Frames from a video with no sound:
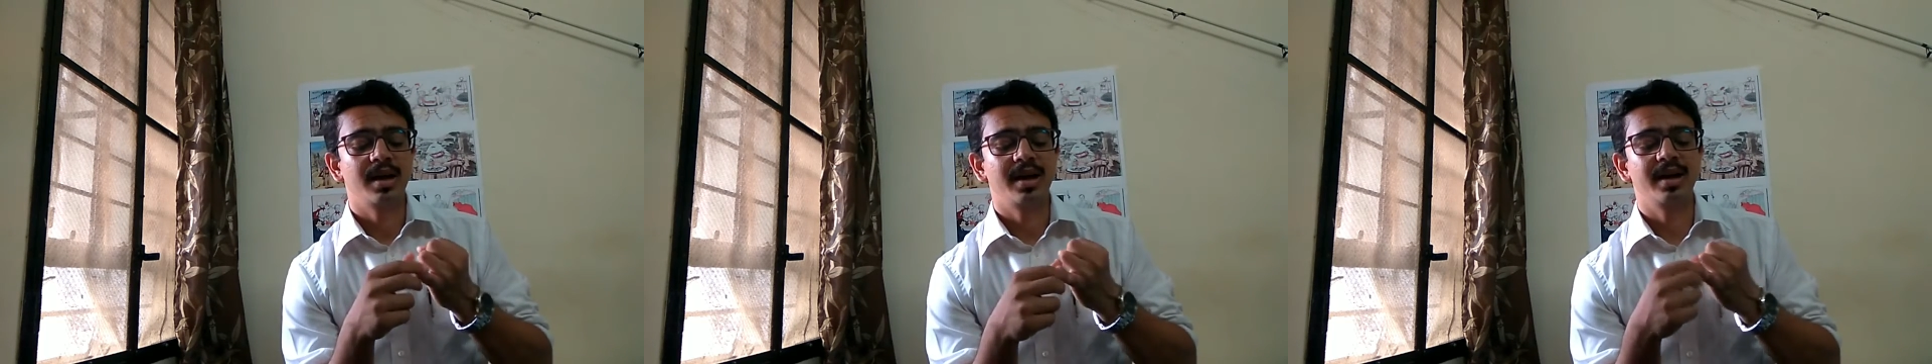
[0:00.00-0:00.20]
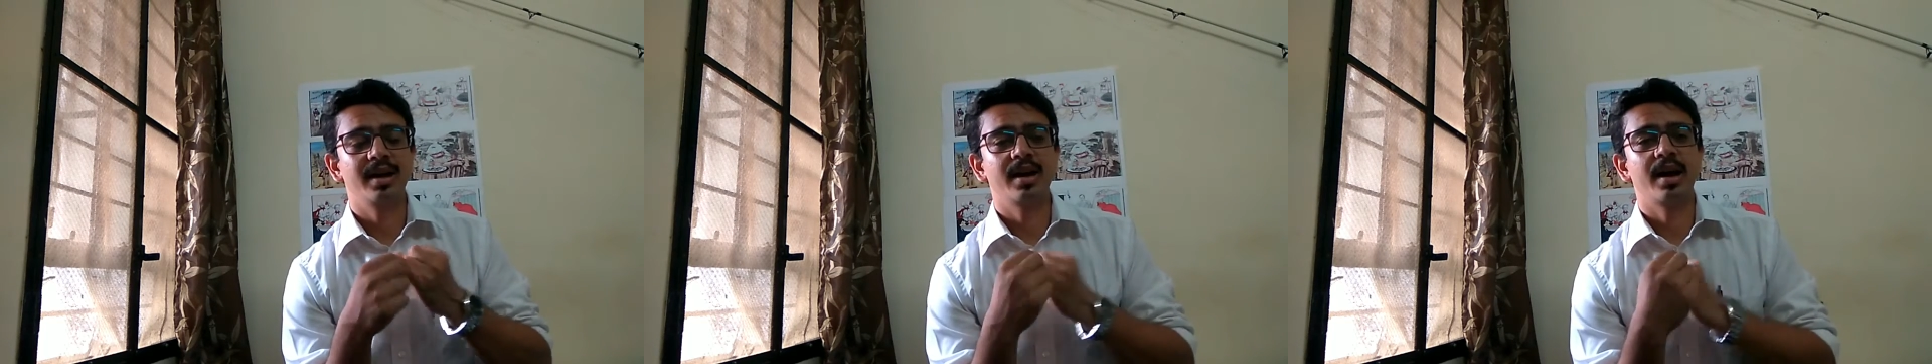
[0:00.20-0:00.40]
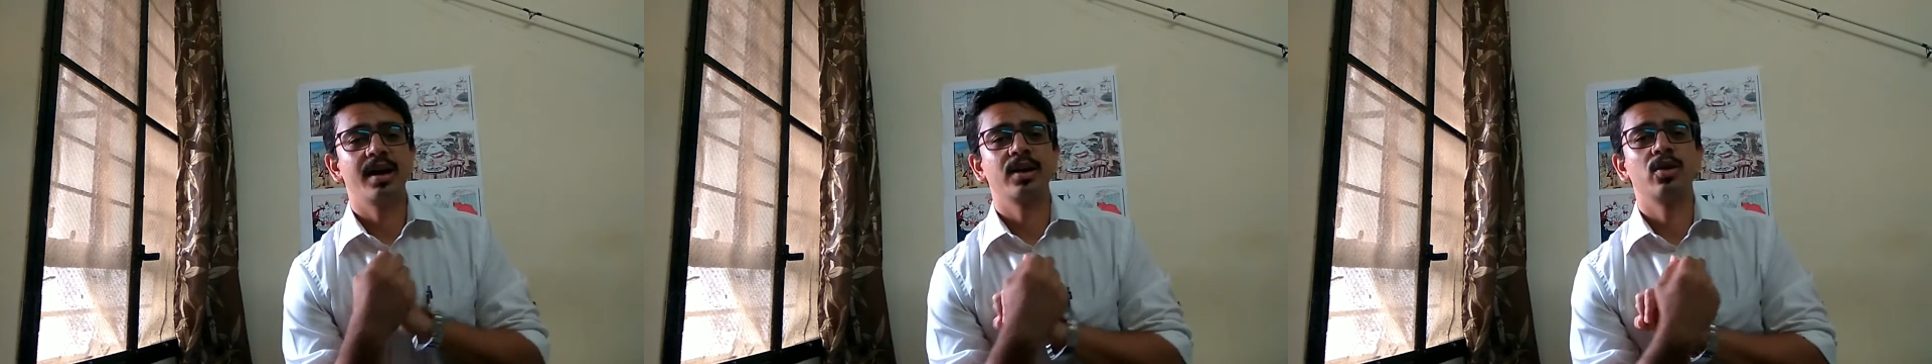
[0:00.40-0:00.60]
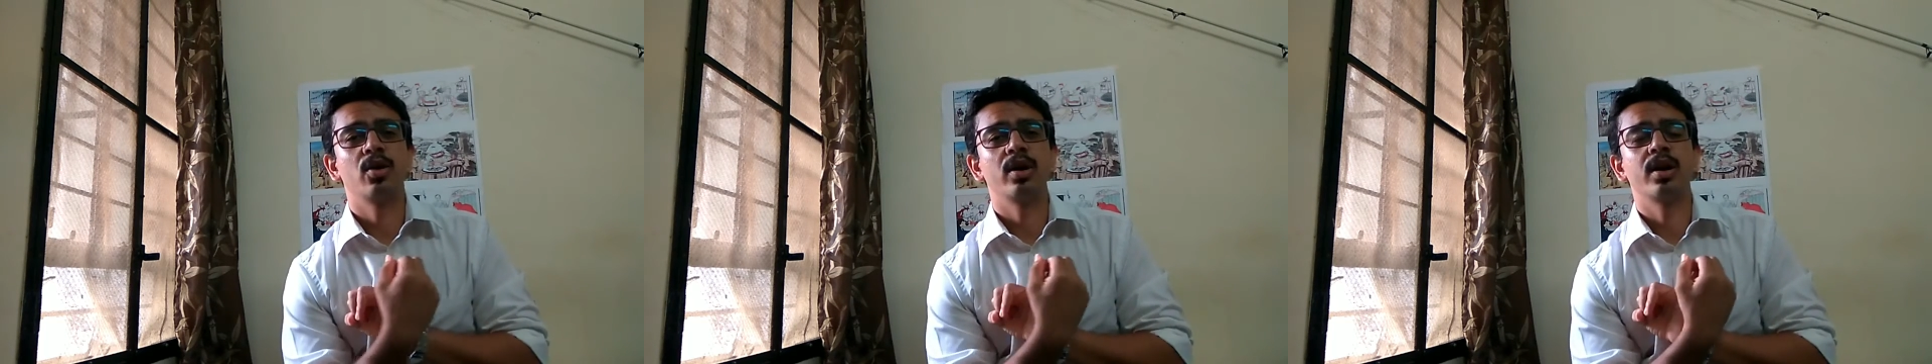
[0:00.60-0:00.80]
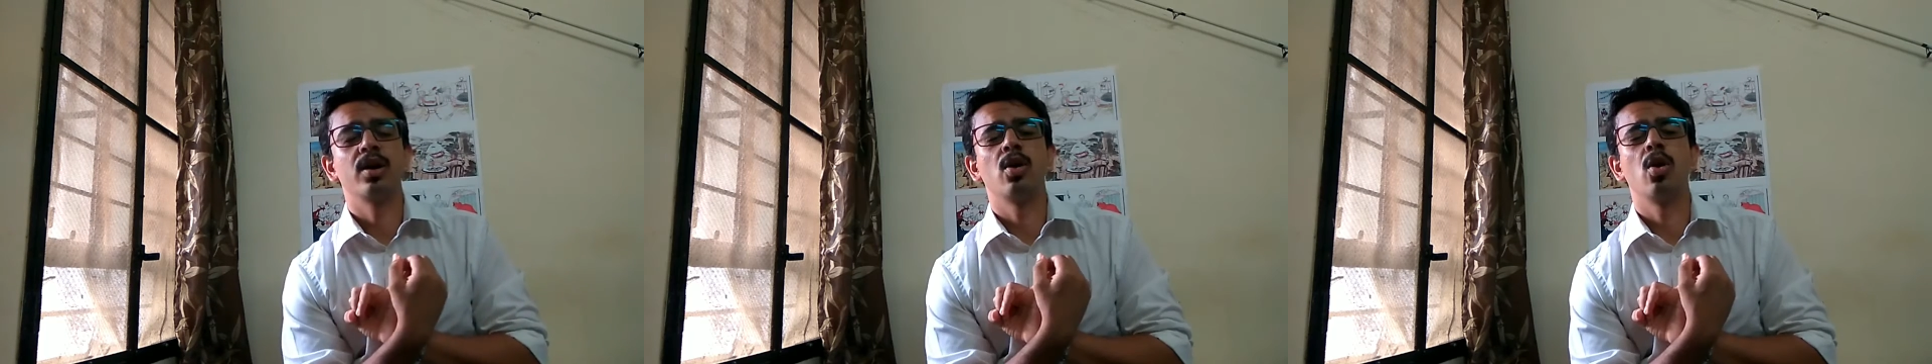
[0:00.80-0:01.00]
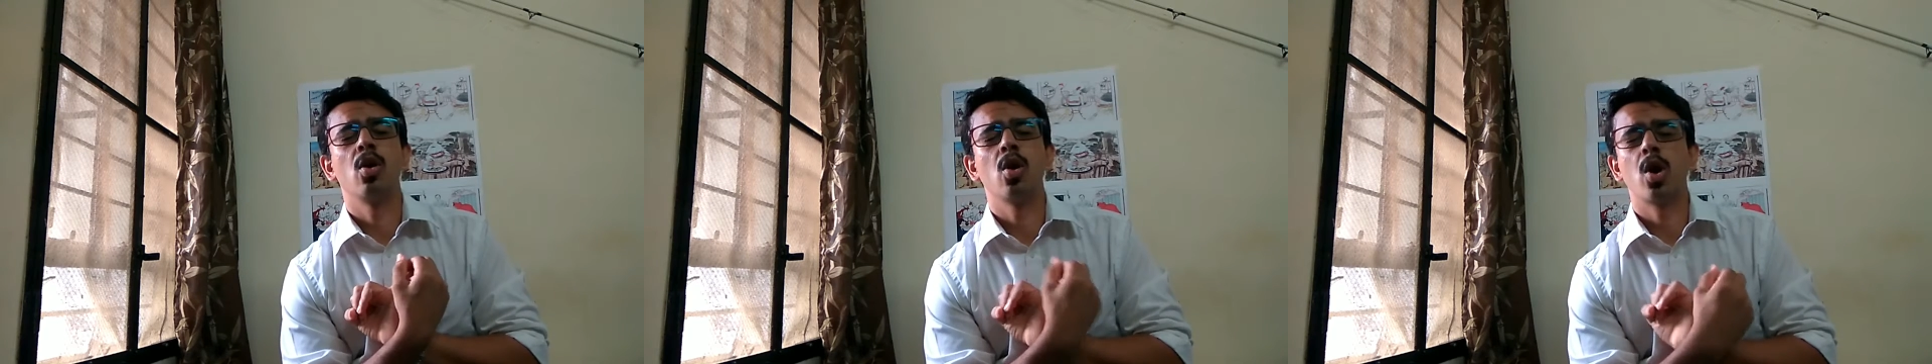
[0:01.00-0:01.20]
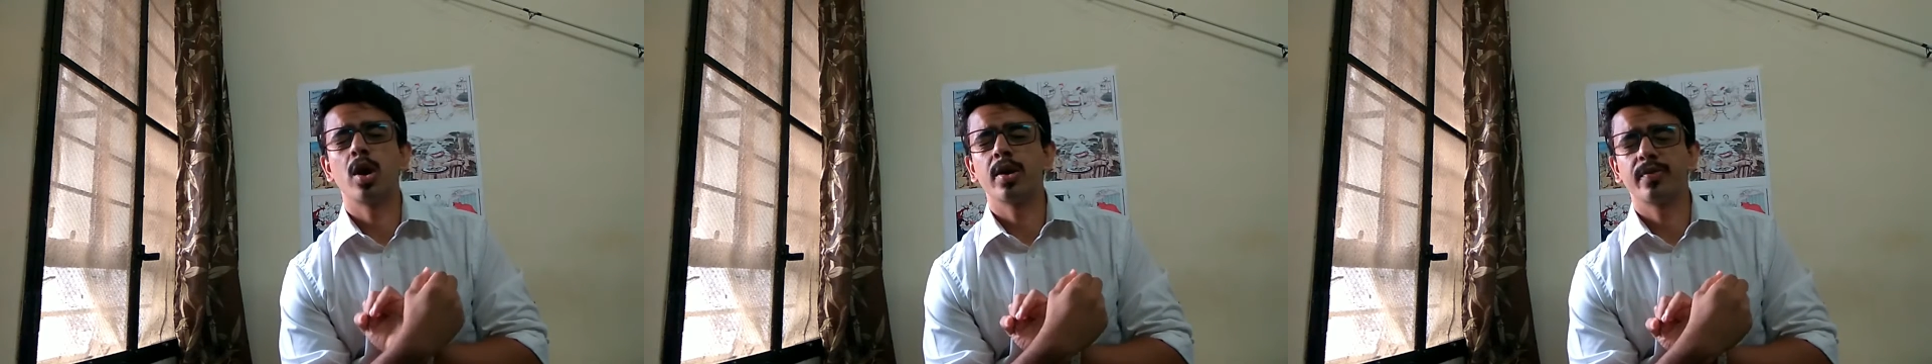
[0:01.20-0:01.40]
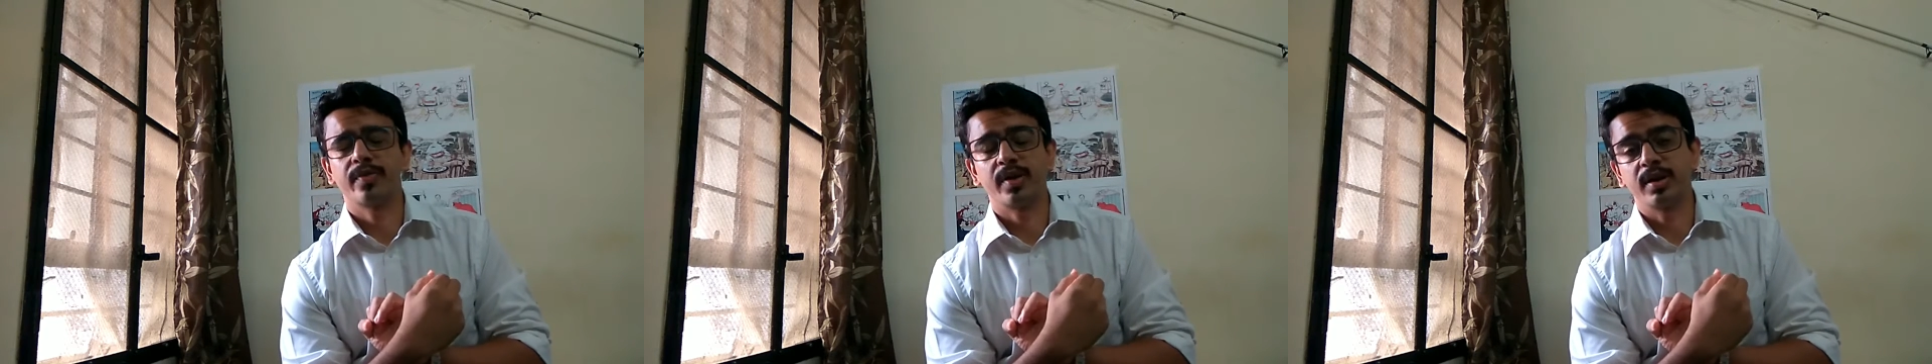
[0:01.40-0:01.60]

and I got a lot of